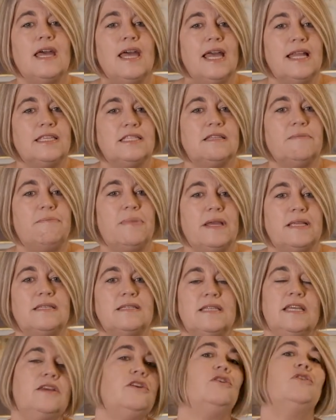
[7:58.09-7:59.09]
It's the best
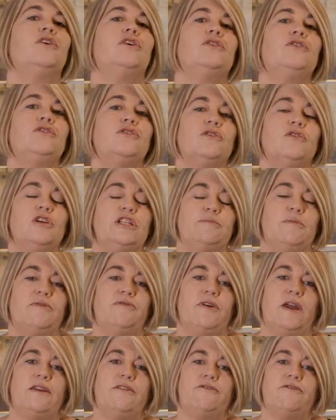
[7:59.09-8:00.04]
thing you can do to prevent